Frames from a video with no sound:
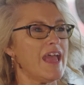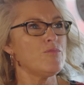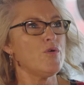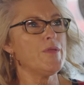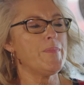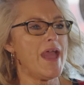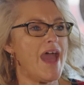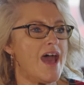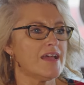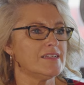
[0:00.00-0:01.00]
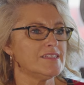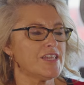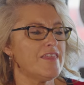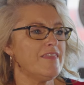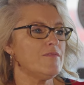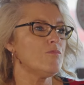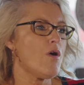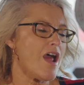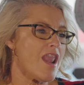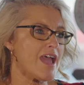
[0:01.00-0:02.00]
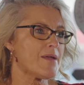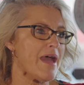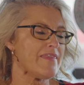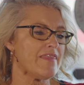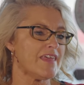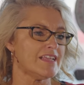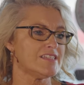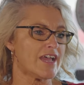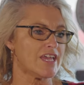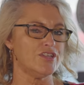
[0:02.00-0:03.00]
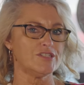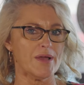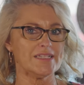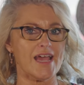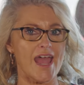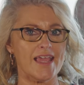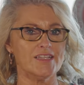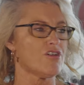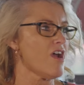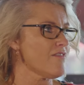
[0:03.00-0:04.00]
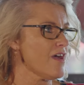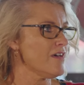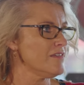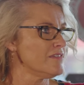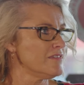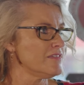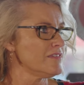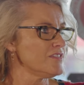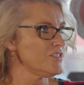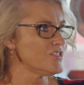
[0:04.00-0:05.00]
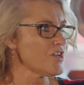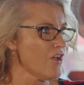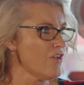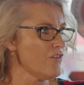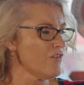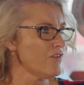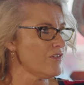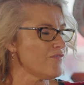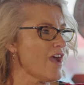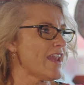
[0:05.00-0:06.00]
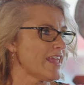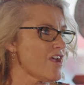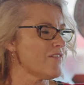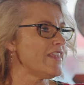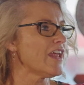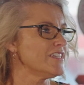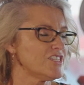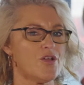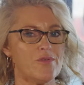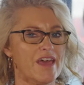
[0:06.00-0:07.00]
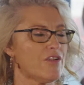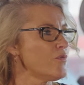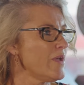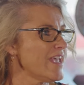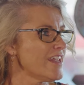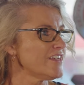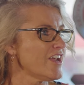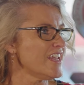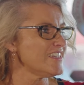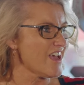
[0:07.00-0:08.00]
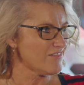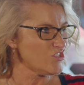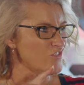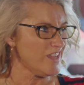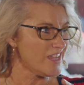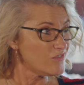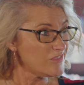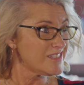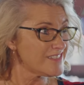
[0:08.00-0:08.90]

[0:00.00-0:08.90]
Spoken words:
And what about, so then what I like about that then is I can use my day driver to tow. If I had a caravan, then I can tow with that on the weekend. I don't need to have two vehicles.